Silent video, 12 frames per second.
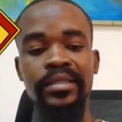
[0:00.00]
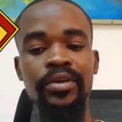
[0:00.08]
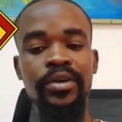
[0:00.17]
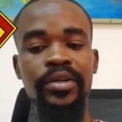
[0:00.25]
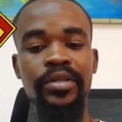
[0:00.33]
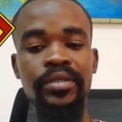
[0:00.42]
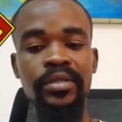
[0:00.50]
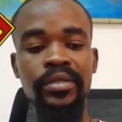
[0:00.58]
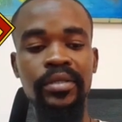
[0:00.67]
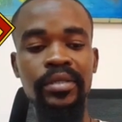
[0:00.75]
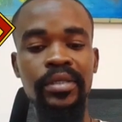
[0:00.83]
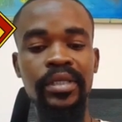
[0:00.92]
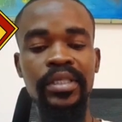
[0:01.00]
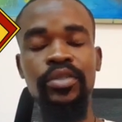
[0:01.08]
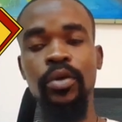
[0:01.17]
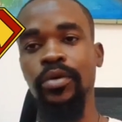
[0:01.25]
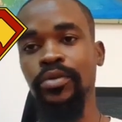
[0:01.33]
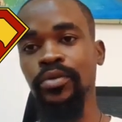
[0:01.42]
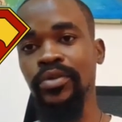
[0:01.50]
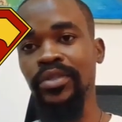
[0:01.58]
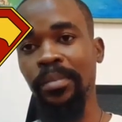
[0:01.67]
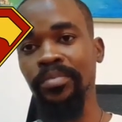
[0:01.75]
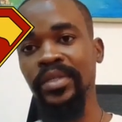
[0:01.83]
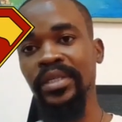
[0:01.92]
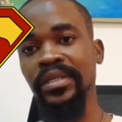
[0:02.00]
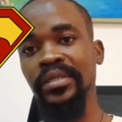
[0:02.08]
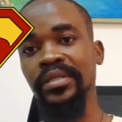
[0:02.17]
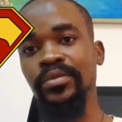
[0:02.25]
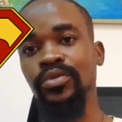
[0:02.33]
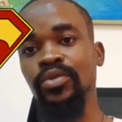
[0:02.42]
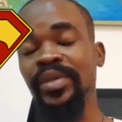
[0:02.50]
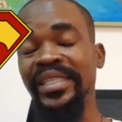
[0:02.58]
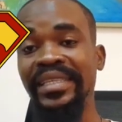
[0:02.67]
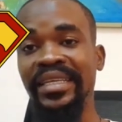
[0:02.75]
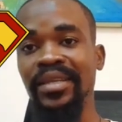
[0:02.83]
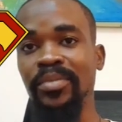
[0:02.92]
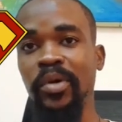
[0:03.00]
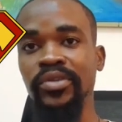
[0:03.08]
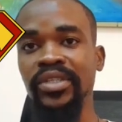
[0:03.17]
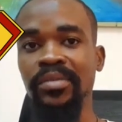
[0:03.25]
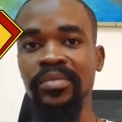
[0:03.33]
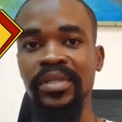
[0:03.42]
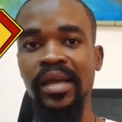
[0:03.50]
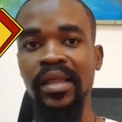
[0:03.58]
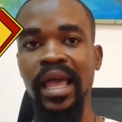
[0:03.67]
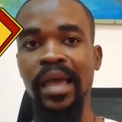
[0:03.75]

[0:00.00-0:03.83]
there is also something to be said about James Gunn.